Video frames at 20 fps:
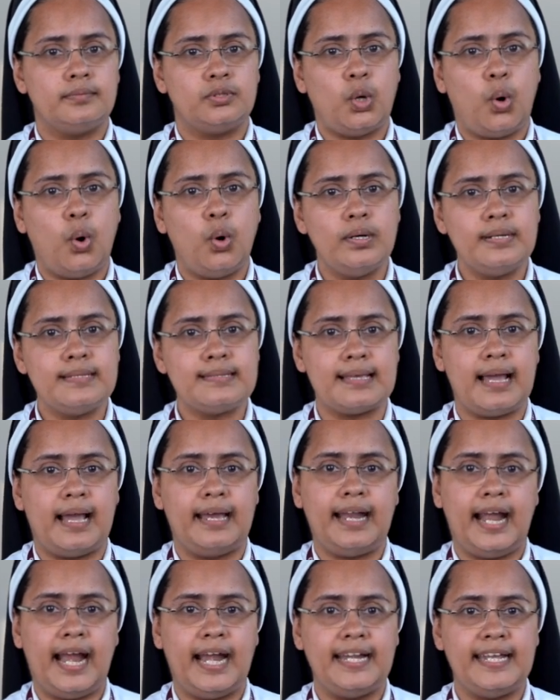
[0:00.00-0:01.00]
thoughts
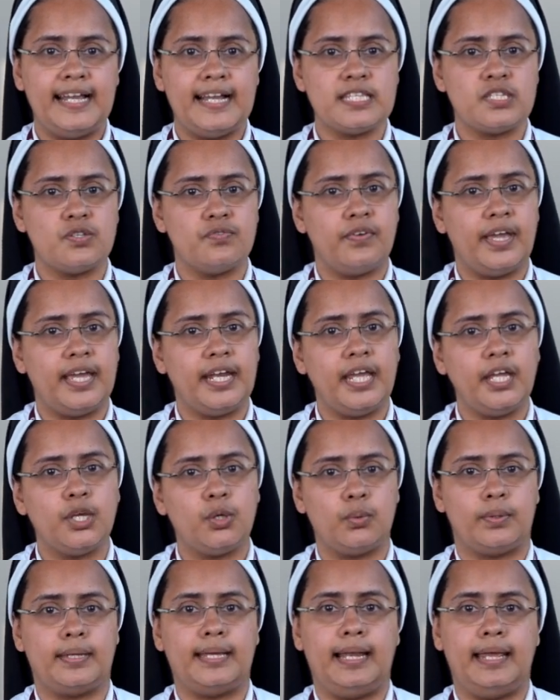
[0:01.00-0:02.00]
and ideas very
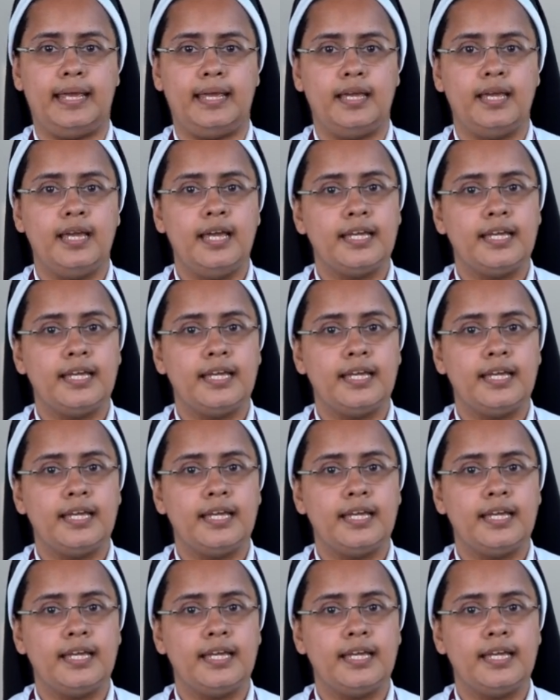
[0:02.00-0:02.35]
quickly.